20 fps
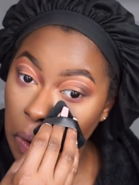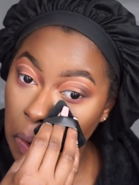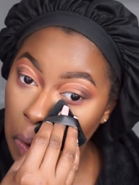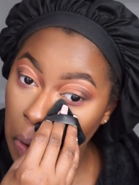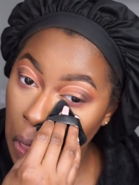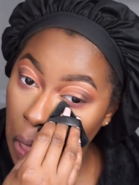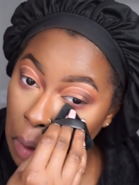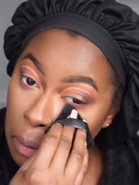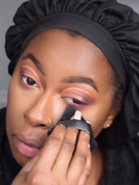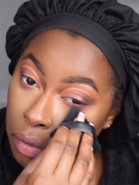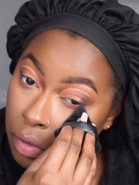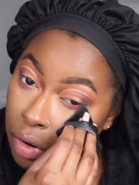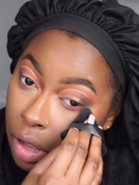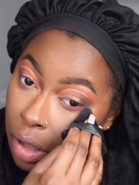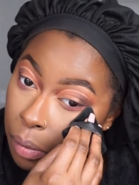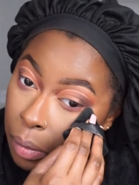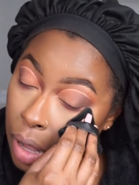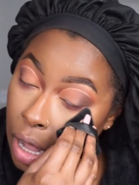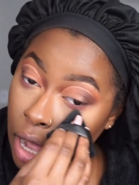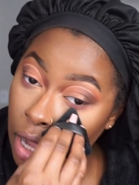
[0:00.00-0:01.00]
dab
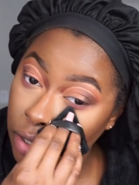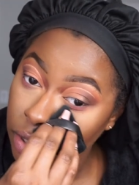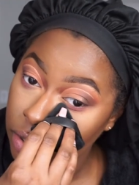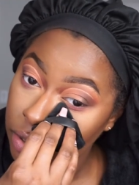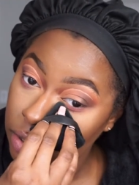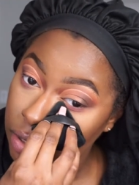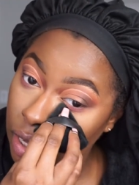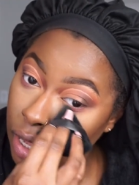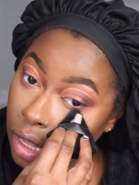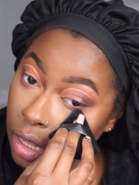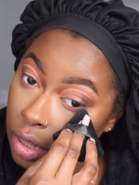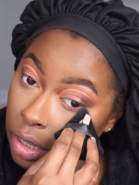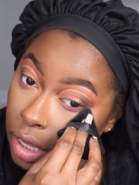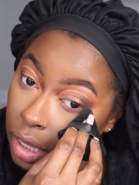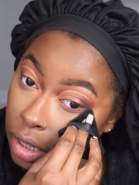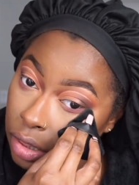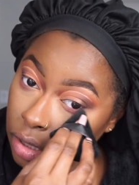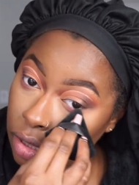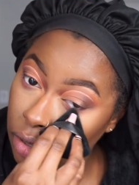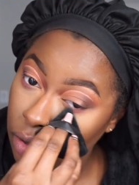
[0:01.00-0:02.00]
around but honestly i
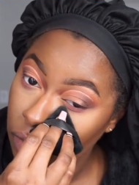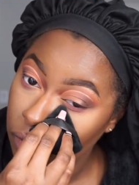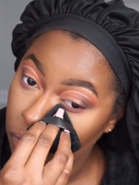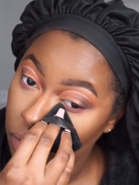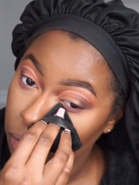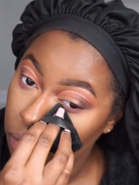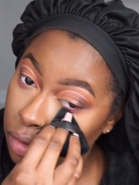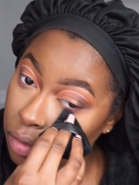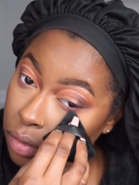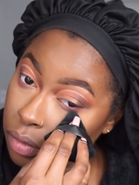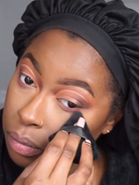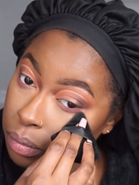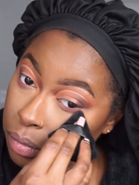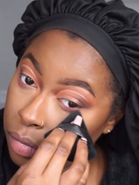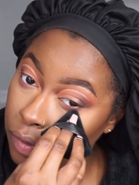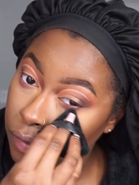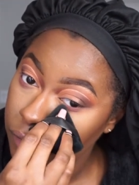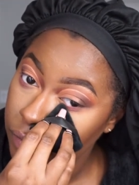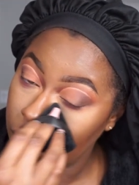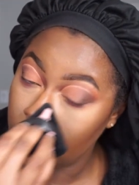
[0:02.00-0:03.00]
like the over
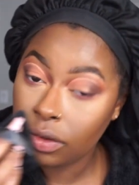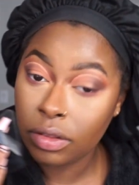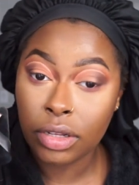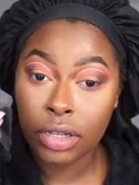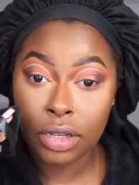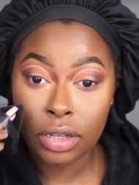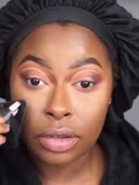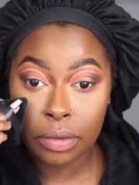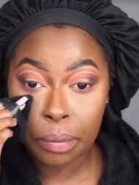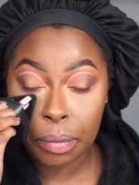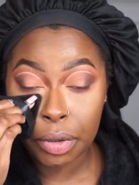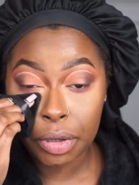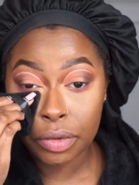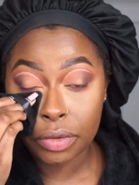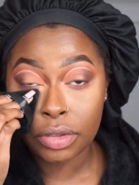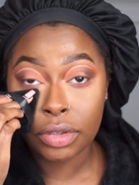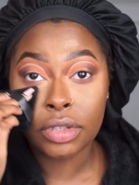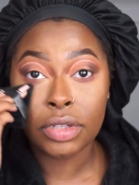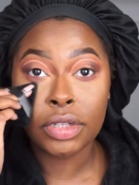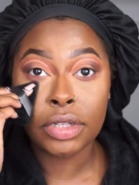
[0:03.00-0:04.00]
buffed out look
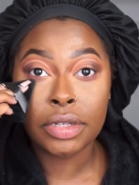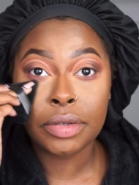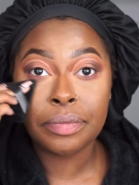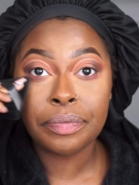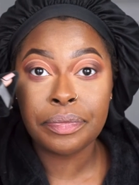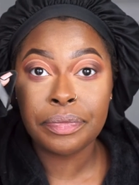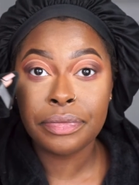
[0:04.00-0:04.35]
personally